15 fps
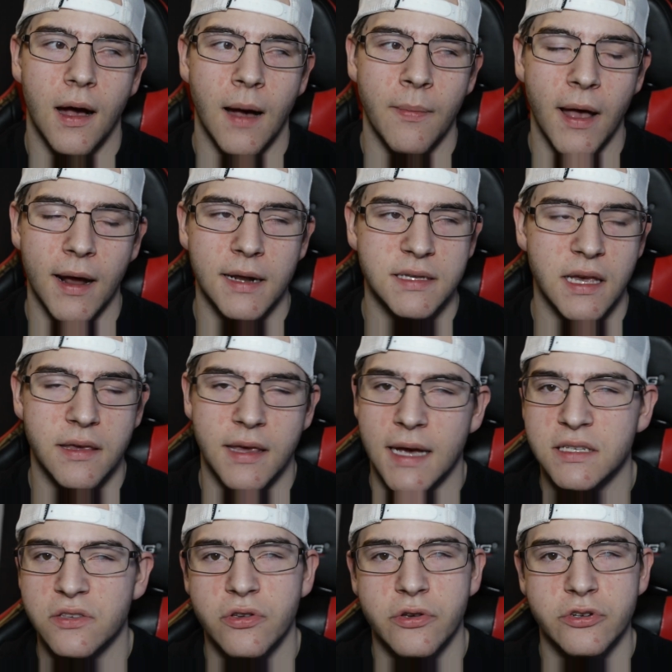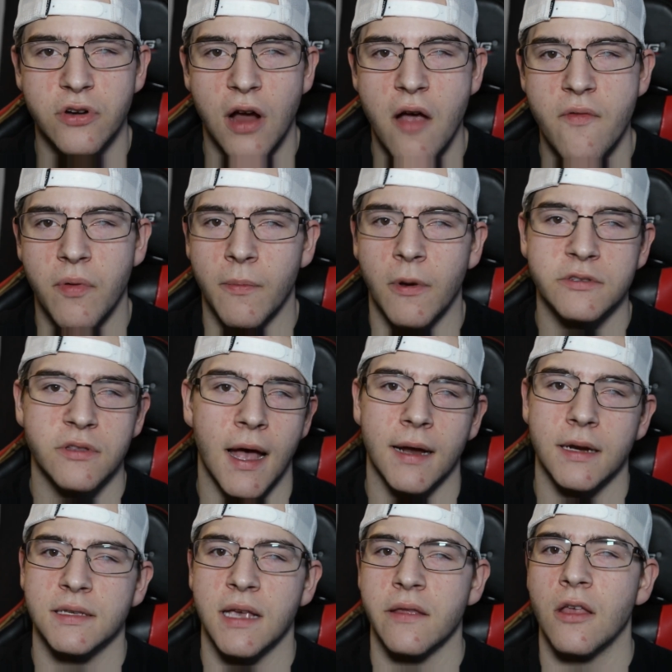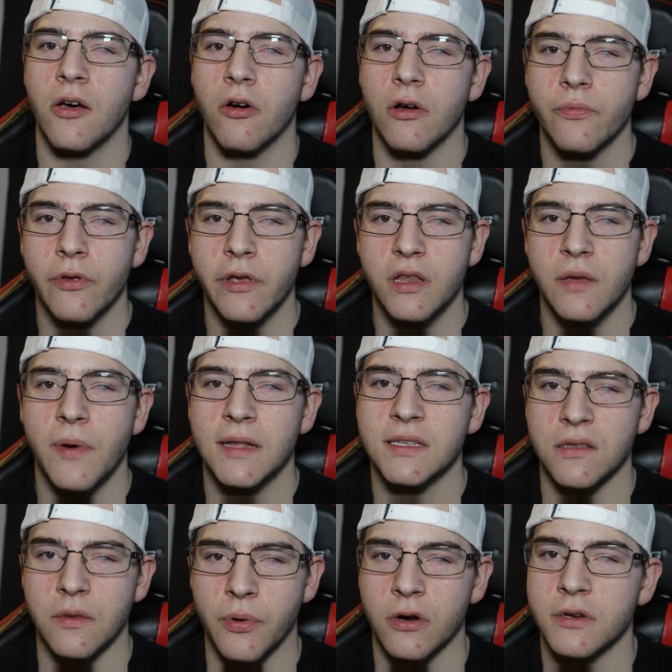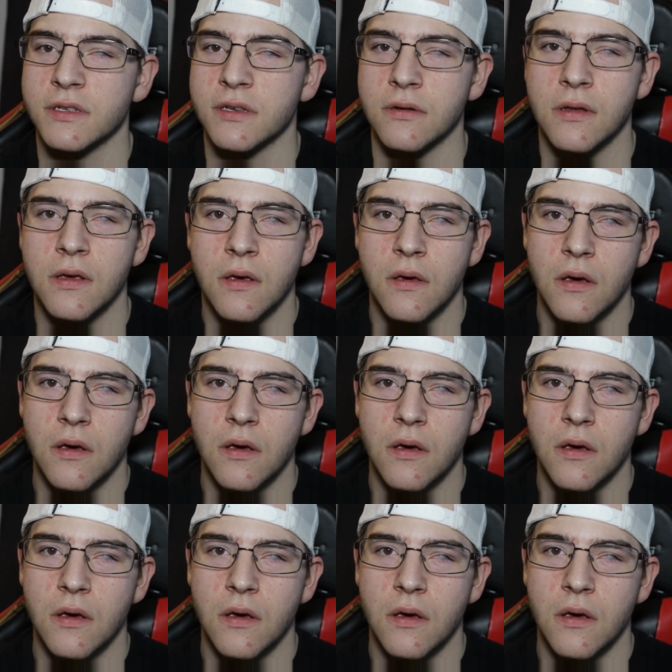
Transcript: not gonna say yes, you can drive, but I'm also not gonna say no. It really depends on the person.